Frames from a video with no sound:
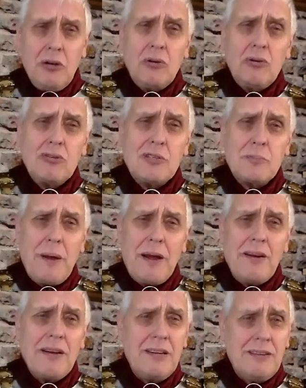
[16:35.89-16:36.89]
could
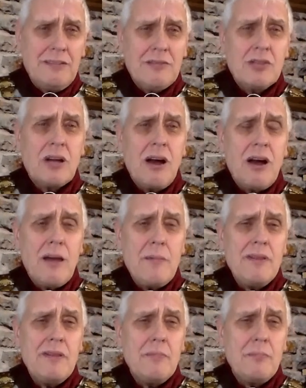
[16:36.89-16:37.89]
spend time
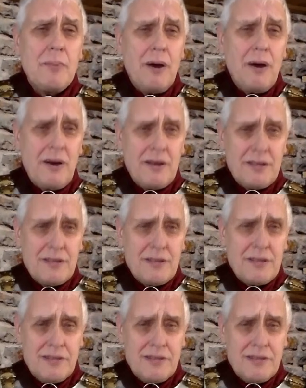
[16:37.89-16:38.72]
in the baths.